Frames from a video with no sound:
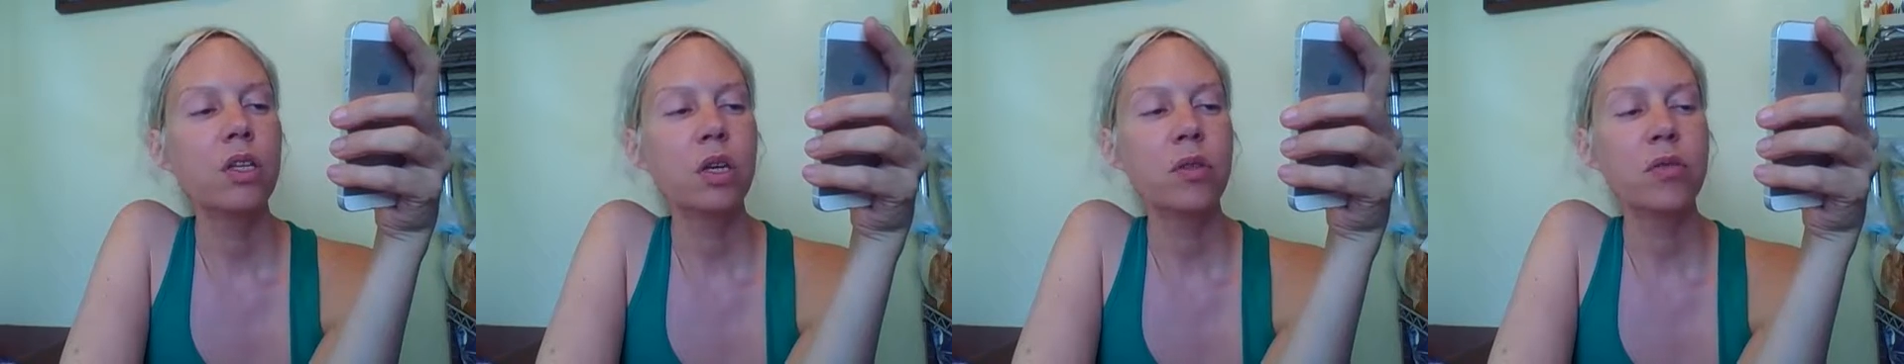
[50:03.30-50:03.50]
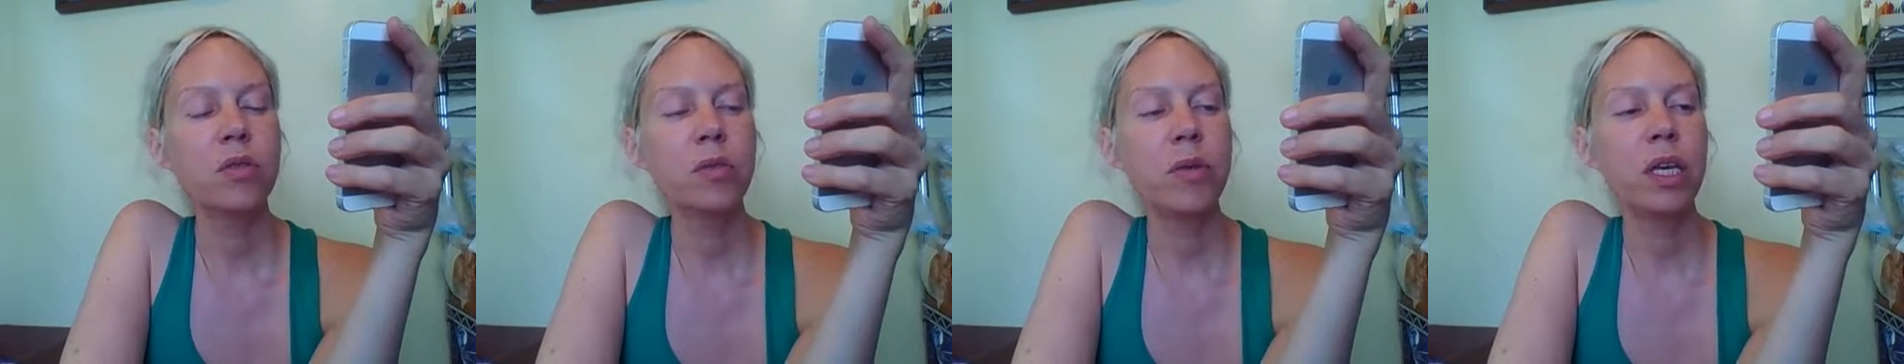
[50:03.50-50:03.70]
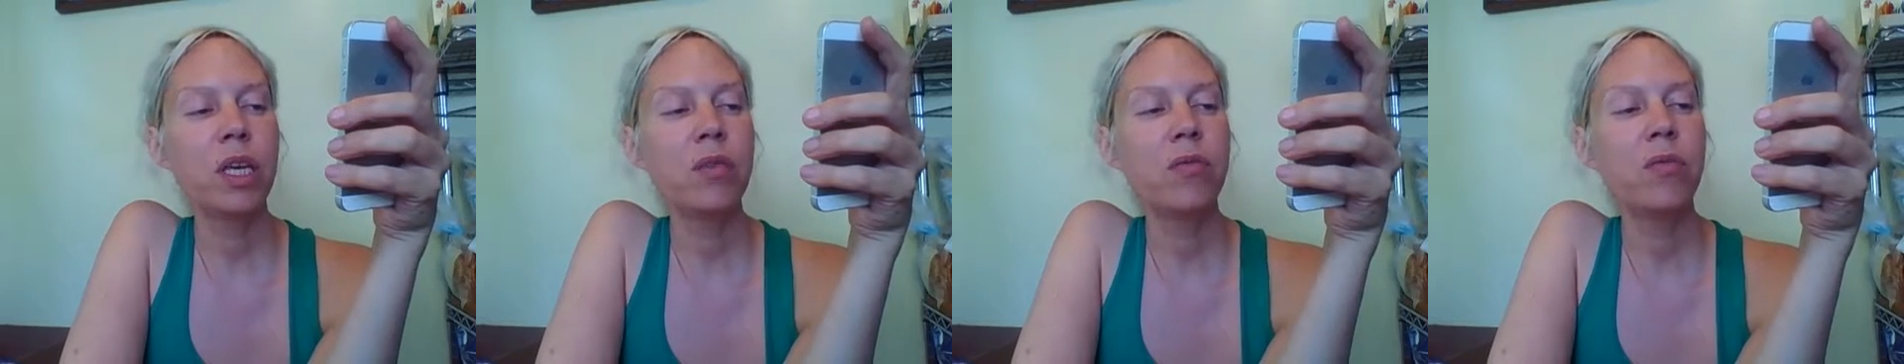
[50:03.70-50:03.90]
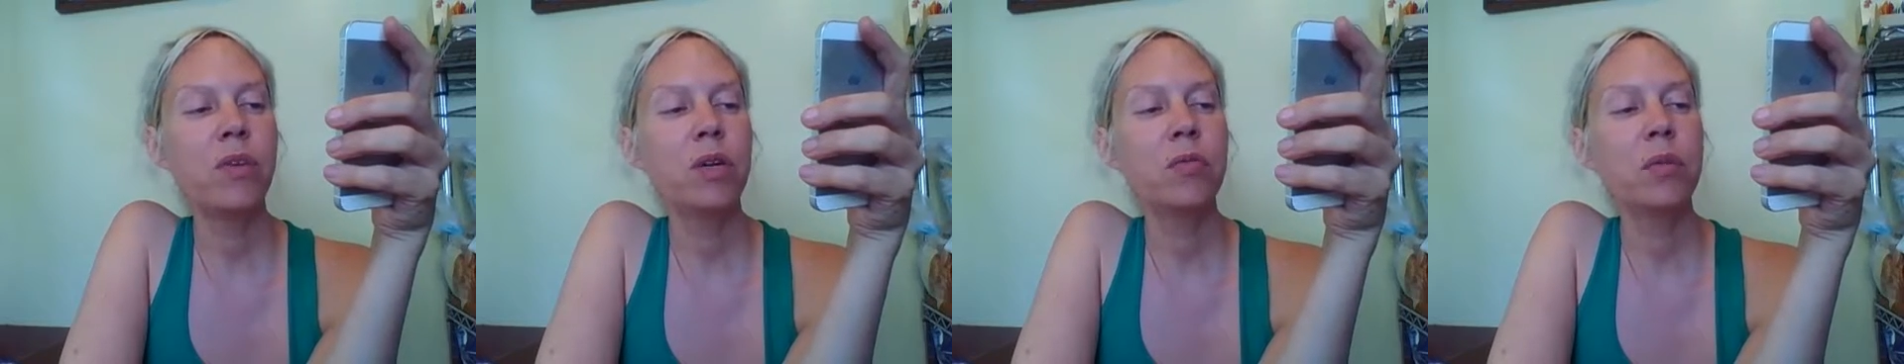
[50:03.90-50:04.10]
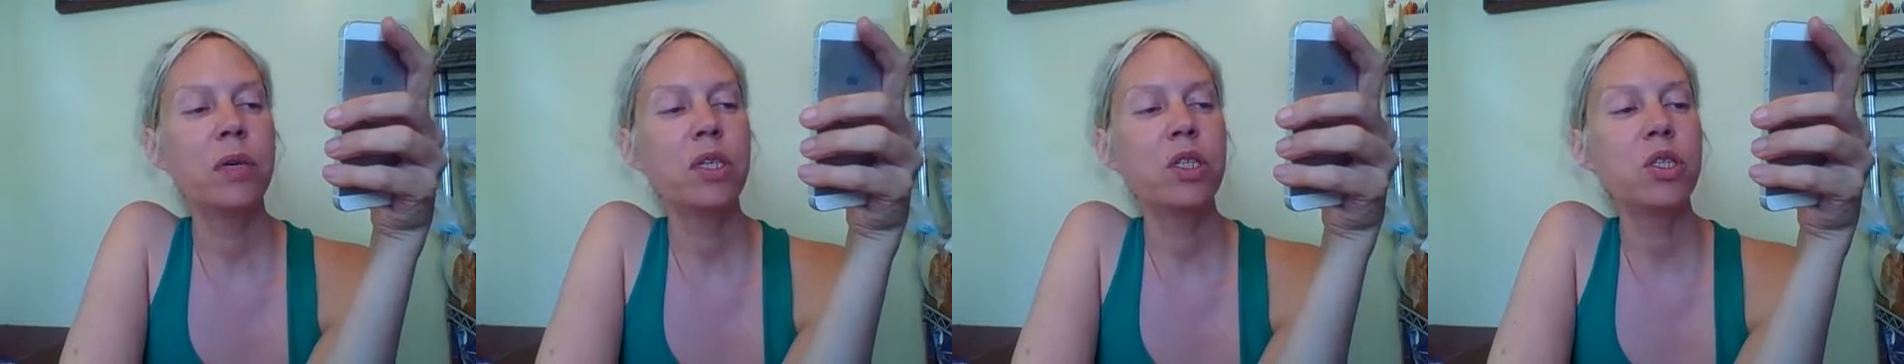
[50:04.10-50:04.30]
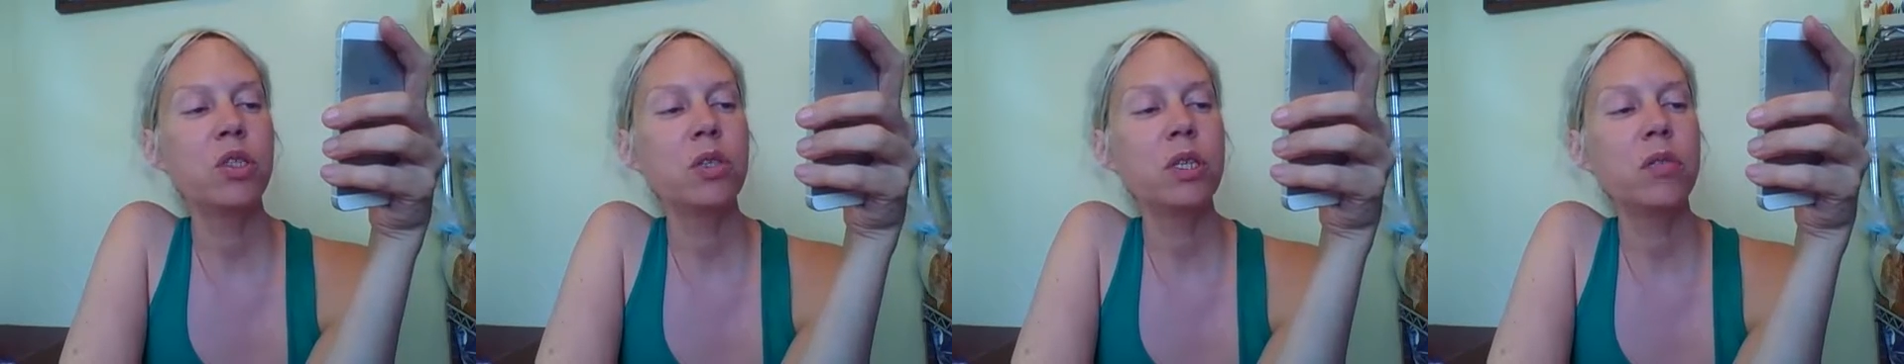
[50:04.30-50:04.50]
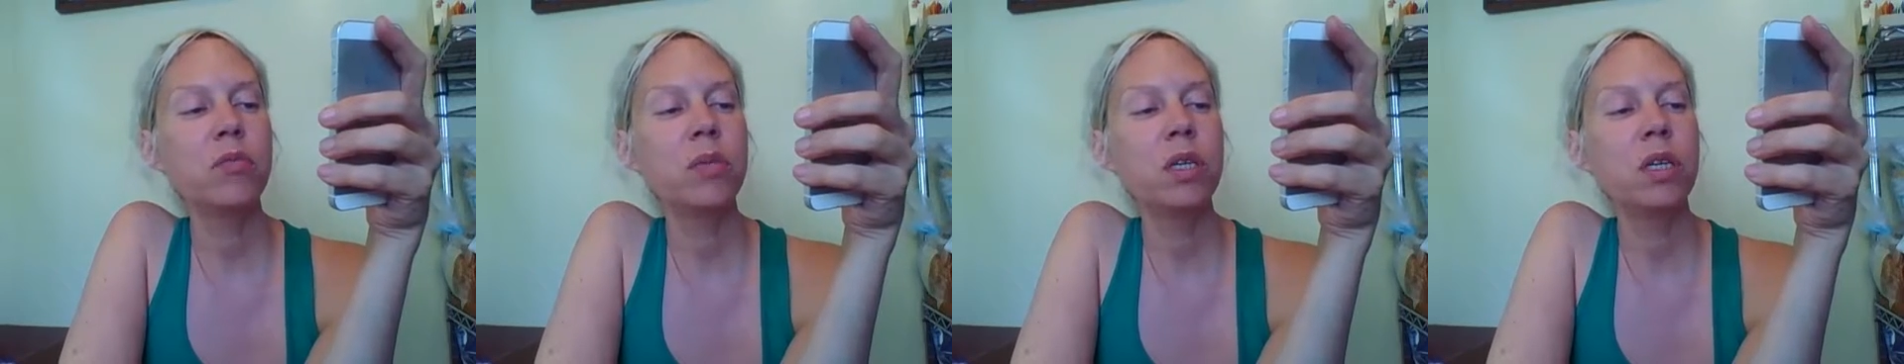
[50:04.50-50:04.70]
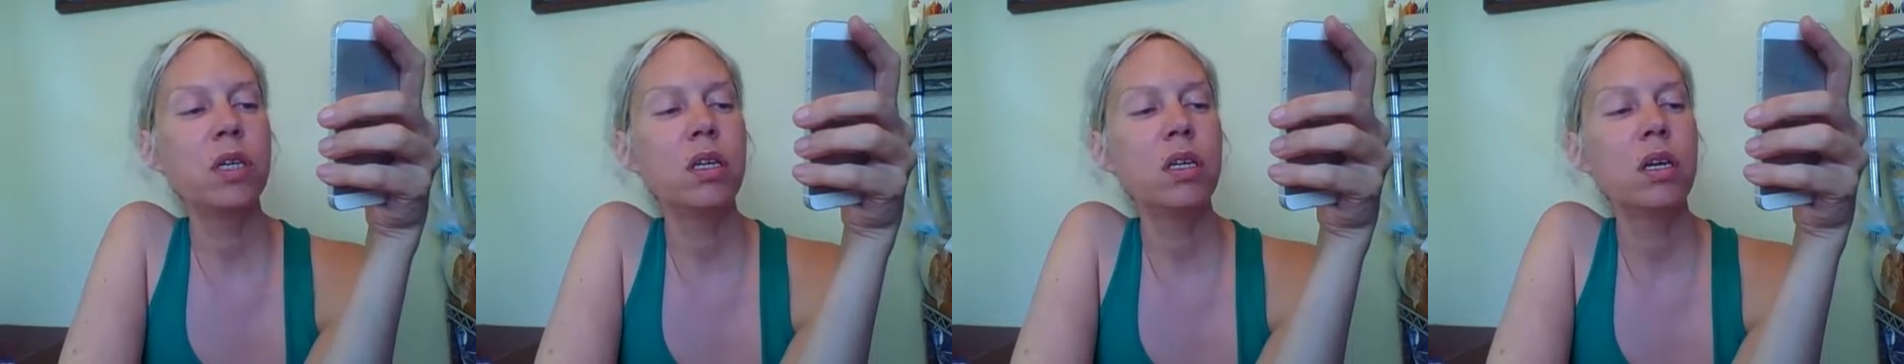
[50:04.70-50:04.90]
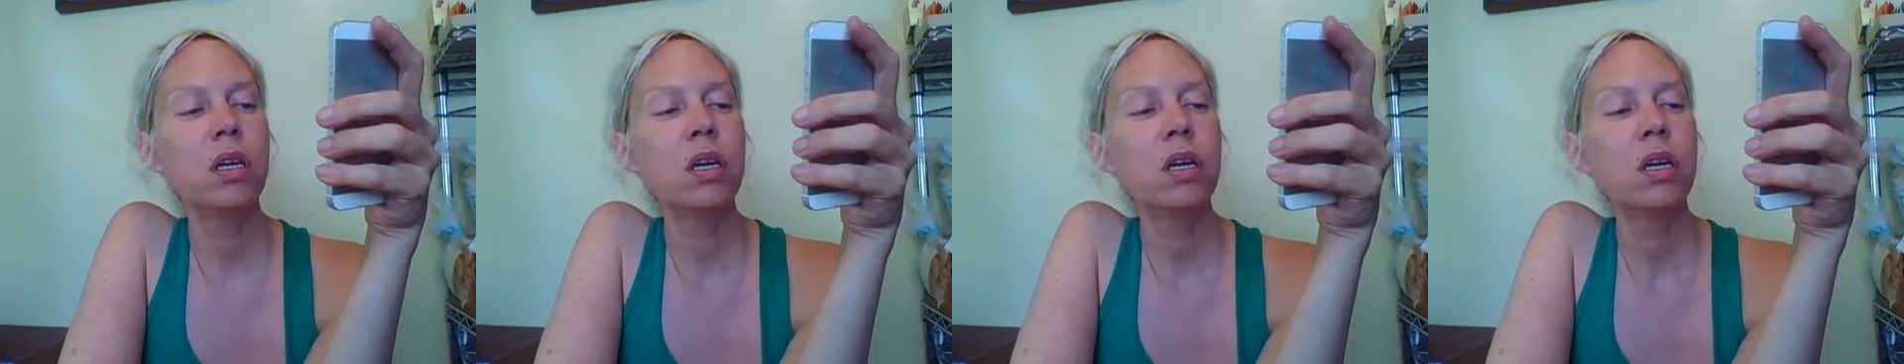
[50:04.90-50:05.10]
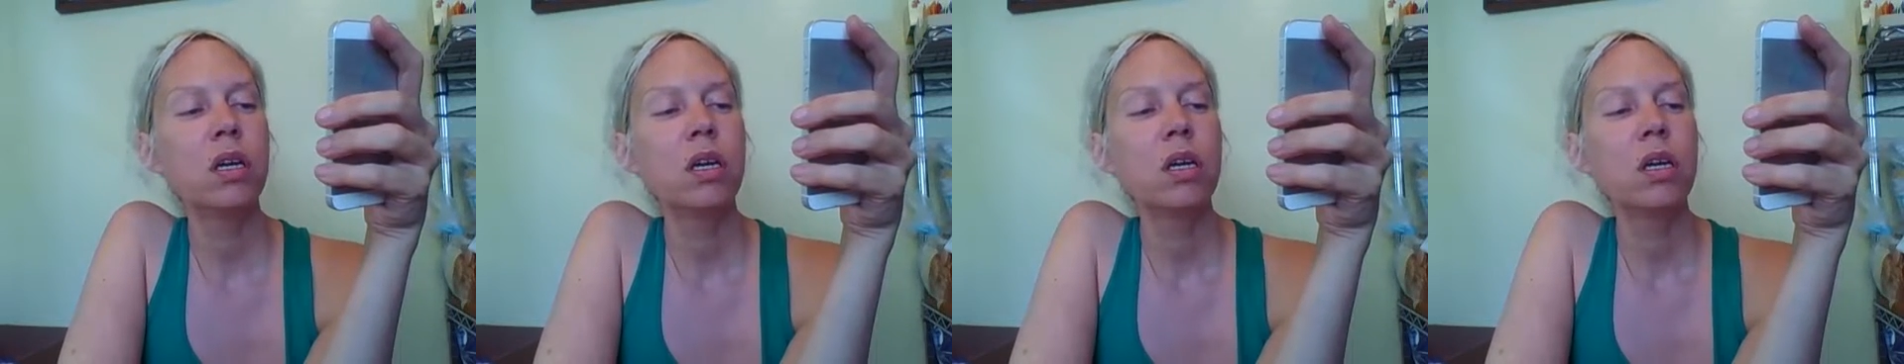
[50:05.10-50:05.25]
in terms of making fun of my treatment